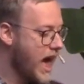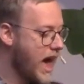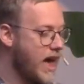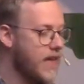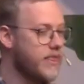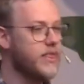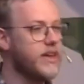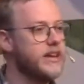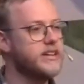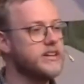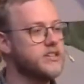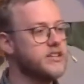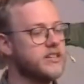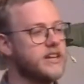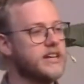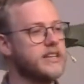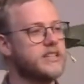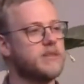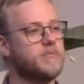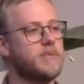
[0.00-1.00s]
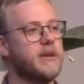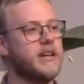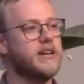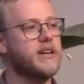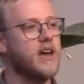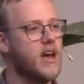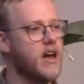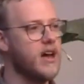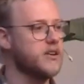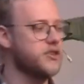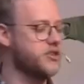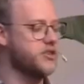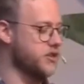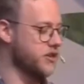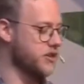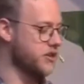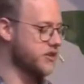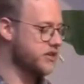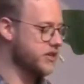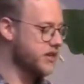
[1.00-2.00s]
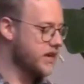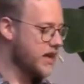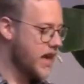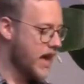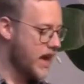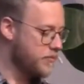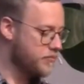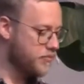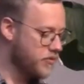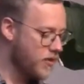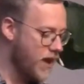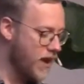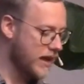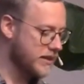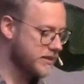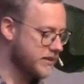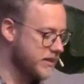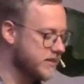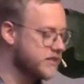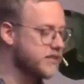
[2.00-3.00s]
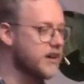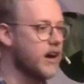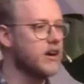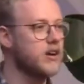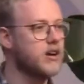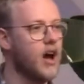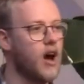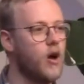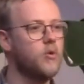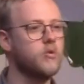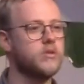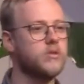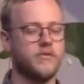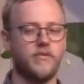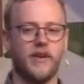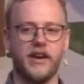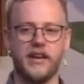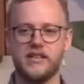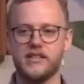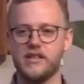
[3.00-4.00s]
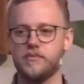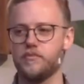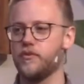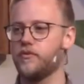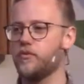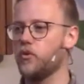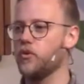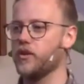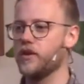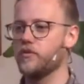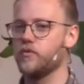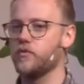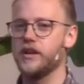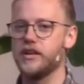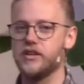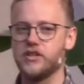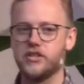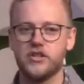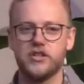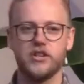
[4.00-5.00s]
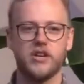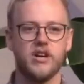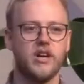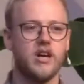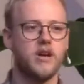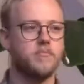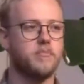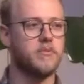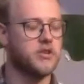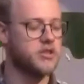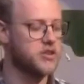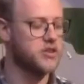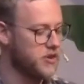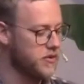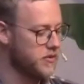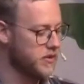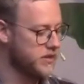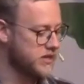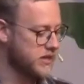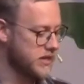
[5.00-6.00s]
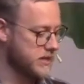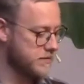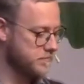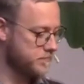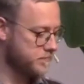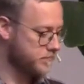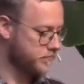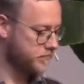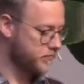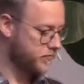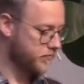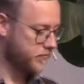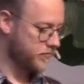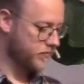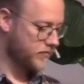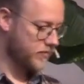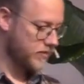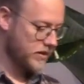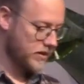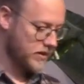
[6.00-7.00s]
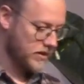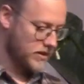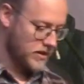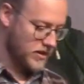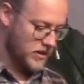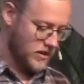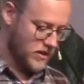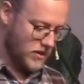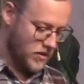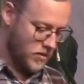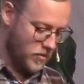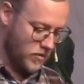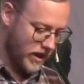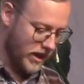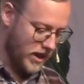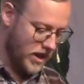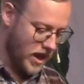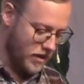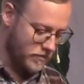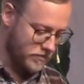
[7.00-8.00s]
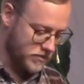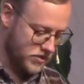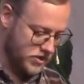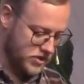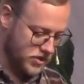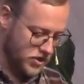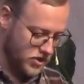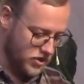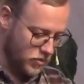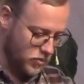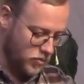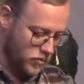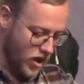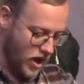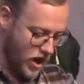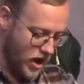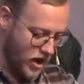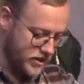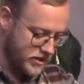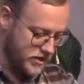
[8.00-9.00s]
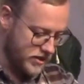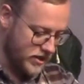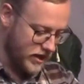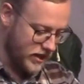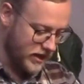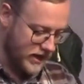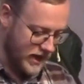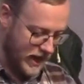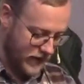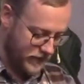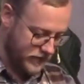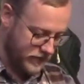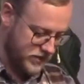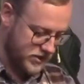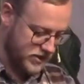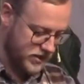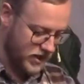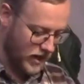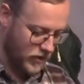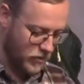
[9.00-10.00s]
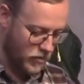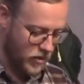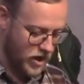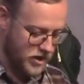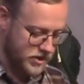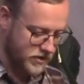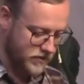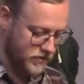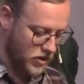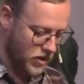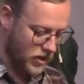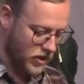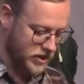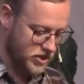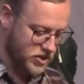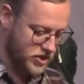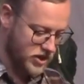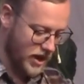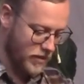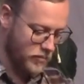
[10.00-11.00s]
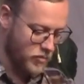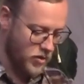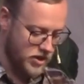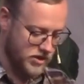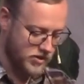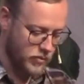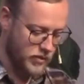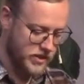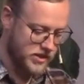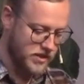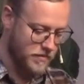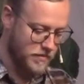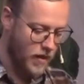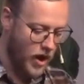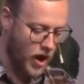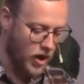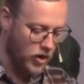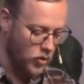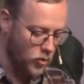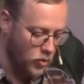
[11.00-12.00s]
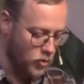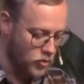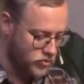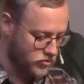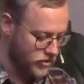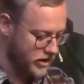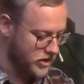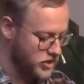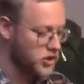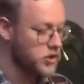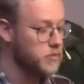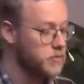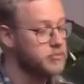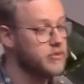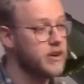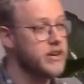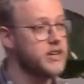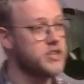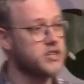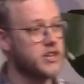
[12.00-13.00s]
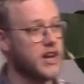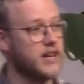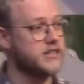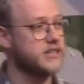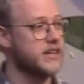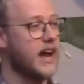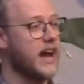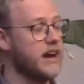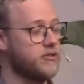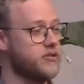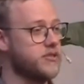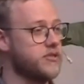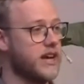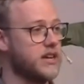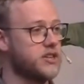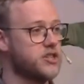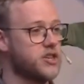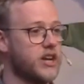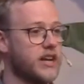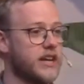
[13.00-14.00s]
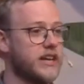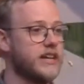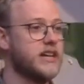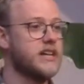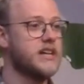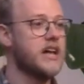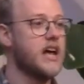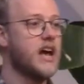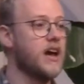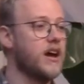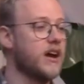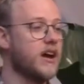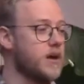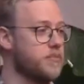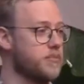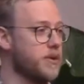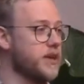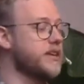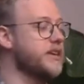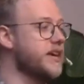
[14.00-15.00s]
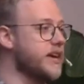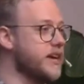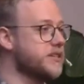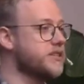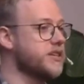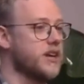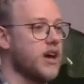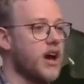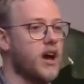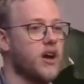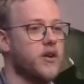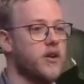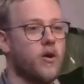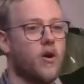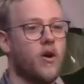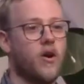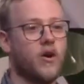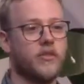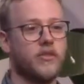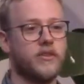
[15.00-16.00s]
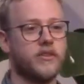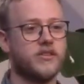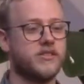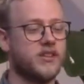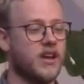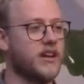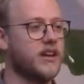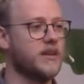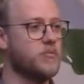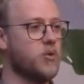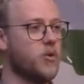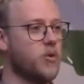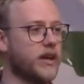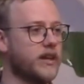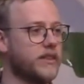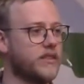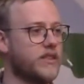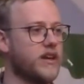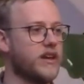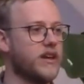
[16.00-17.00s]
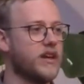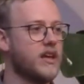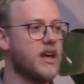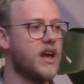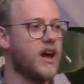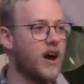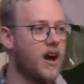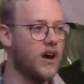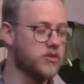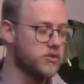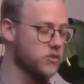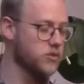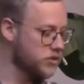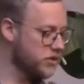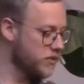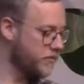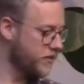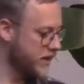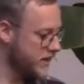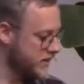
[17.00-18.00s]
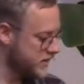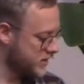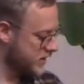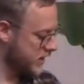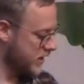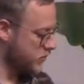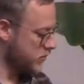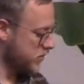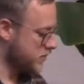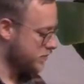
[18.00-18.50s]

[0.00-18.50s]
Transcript: They just need to be nurtured, practiced, and cultivated before they reach maturity. When it comes to the word gifts, like words of knowledge and words of wisdom, Mark Aldridge, who preached at St. Andrew's actually a couple of years ago on the Sunday morning that our daughter Felicity was